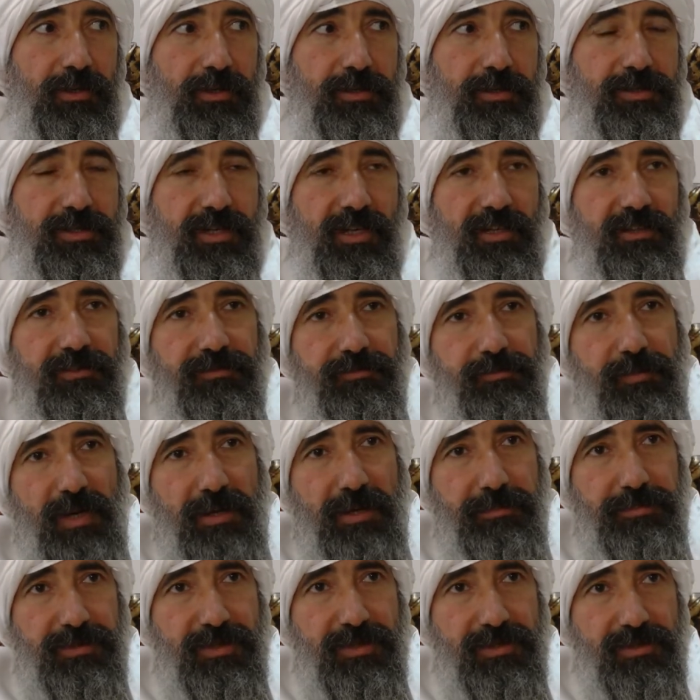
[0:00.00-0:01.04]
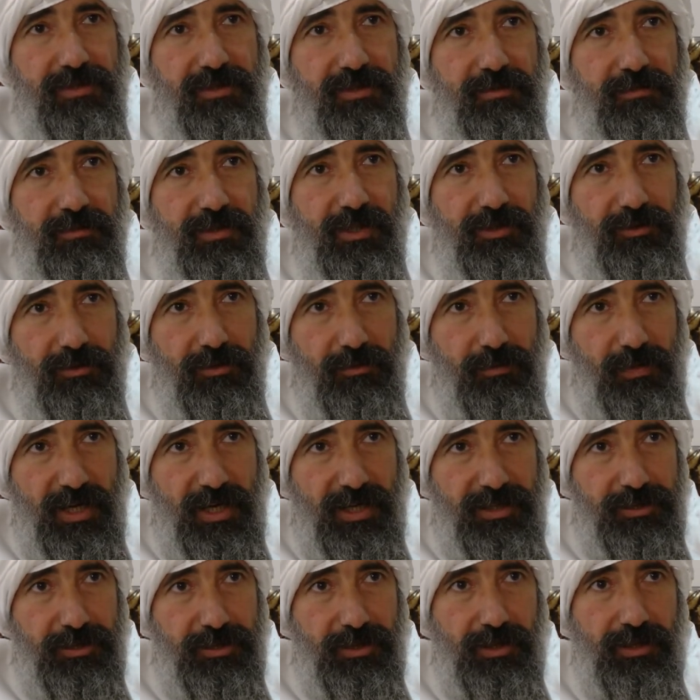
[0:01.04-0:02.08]
self-baptism, the
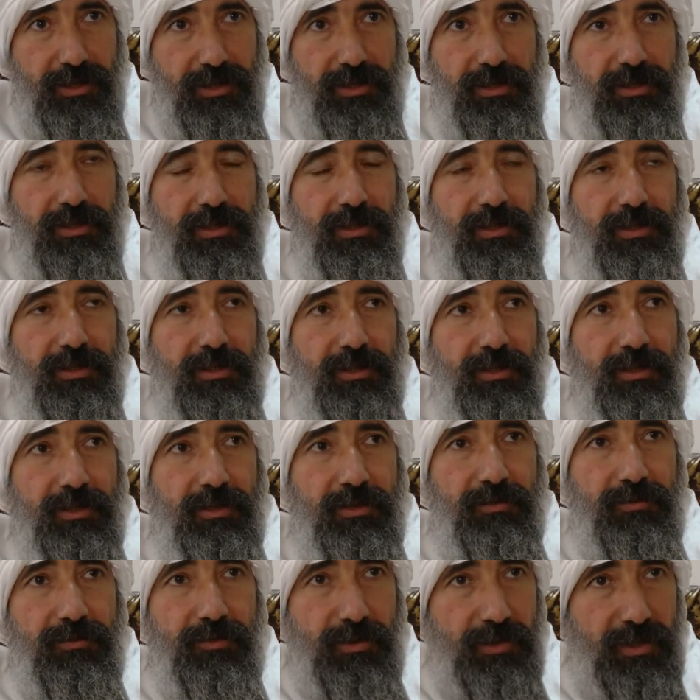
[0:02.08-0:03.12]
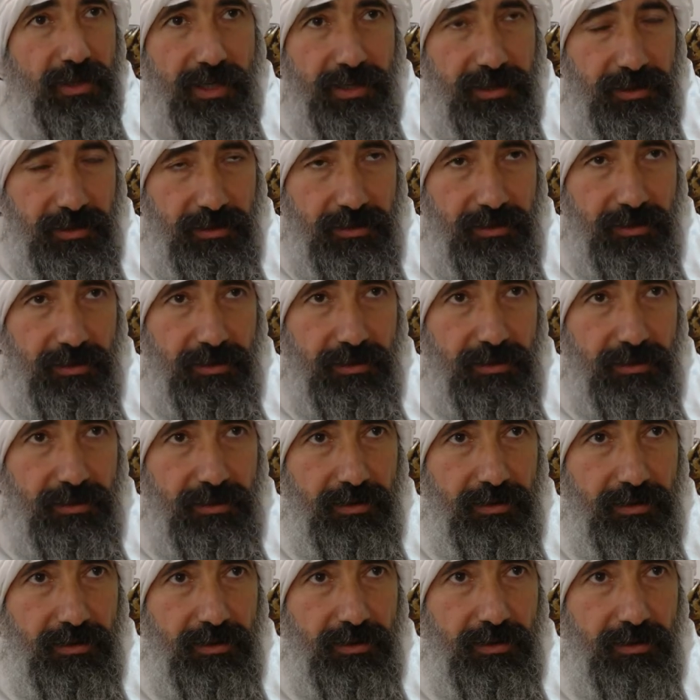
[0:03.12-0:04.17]
tamasha, for anything
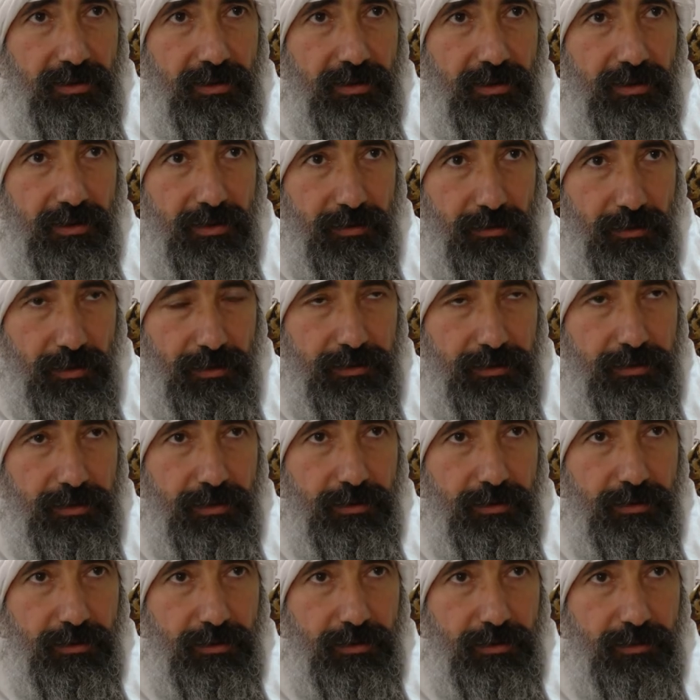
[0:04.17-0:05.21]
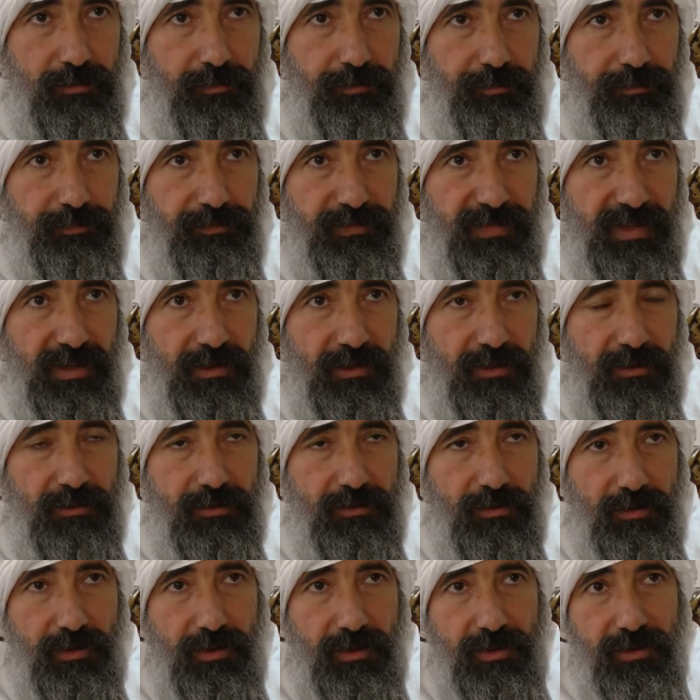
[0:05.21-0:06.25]
you want to do.
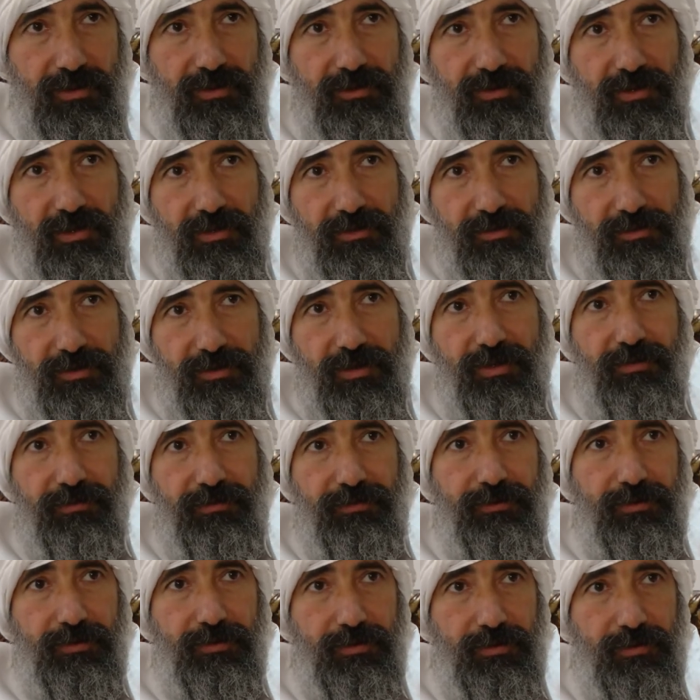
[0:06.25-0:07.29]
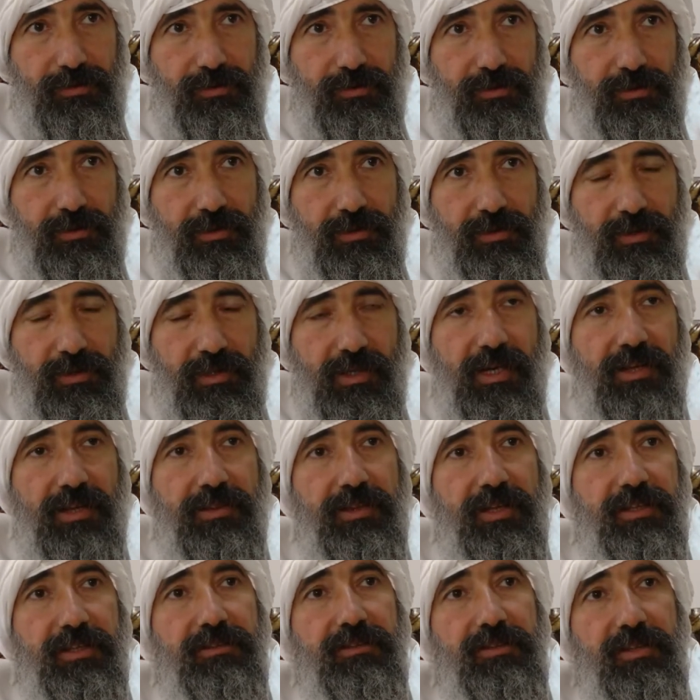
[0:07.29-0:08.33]
So there is a shift at
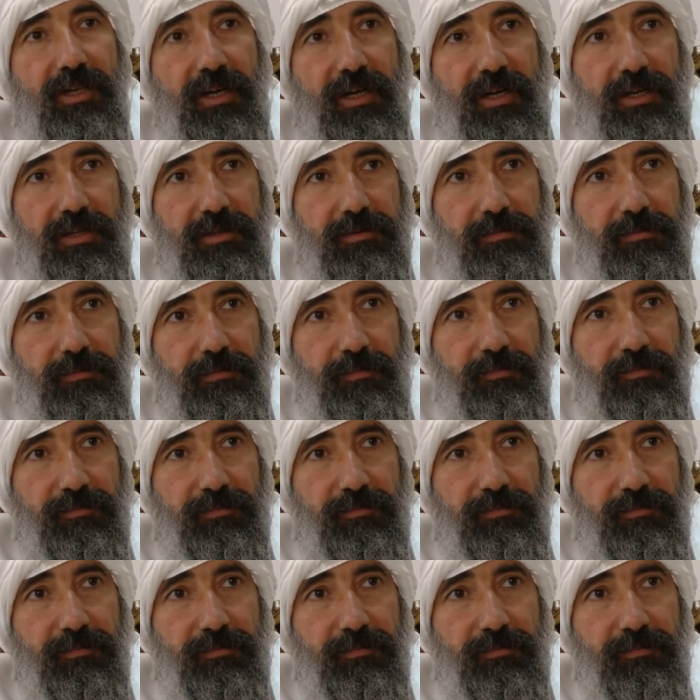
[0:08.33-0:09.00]
that time,